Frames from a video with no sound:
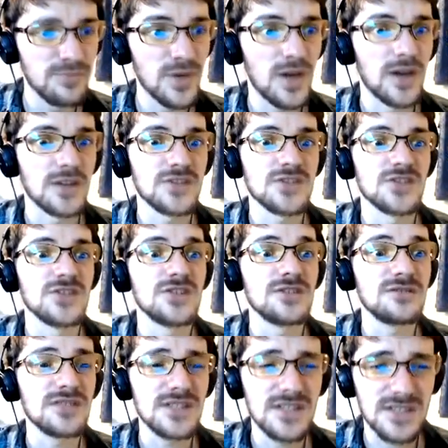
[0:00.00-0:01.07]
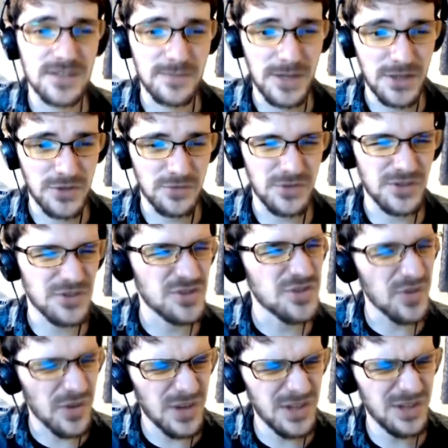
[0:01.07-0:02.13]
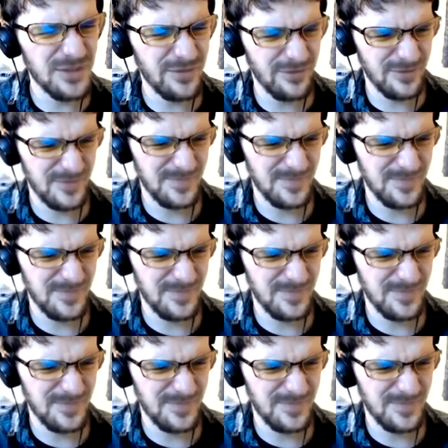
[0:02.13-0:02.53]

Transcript: but you need to make sure you're strong enough